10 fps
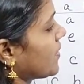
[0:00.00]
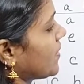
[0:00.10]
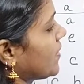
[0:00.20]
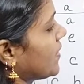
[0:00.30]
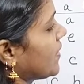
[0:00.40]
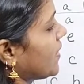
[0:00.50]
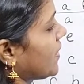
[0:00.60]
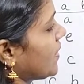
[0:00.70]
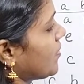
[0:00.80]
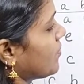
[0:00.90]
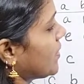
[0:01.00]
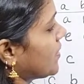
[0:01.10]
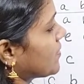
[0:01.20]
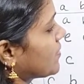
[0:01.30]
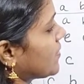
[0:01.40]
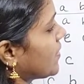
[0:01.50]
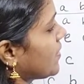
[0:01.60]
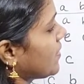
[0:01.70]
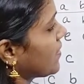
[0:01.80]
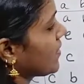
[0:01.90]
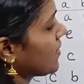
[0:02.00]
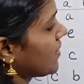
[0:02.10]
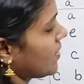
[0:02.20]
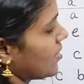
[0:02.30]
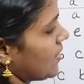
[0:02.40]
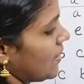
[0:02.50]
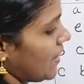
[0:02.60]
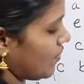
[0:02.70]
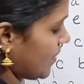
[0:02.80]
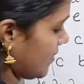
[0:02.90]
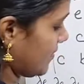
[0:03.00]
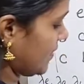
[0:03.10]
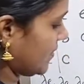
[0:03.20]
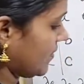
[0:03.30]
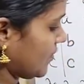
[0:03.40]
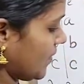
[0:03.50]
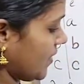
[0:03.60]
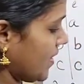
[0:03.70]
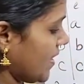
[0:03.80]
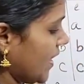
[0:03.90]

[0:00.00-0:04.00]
E, A, B, C, lambda C, this one.